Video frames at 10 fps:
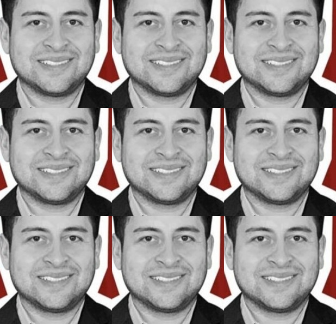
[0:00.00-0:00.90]

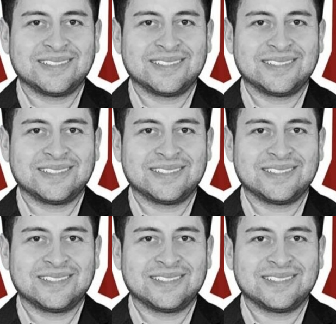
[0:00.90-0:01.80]

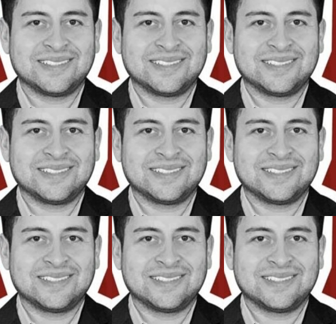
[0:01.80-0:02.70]

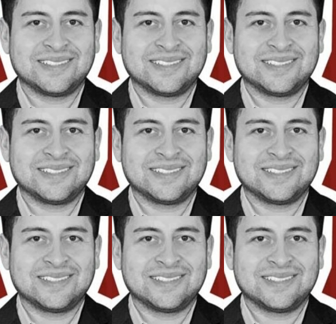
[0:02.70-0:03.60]

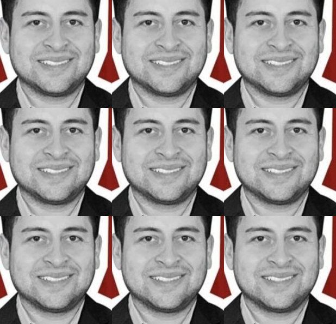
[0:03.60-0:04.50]

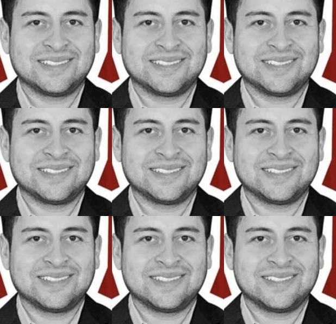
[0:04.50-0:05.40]

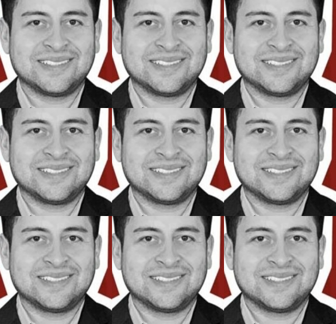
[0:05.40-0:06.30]

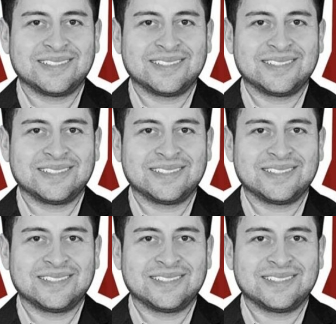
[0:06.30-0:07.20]

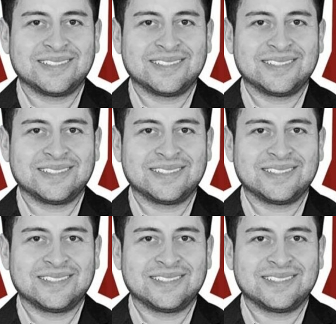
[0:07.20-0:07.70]
(no lip movement)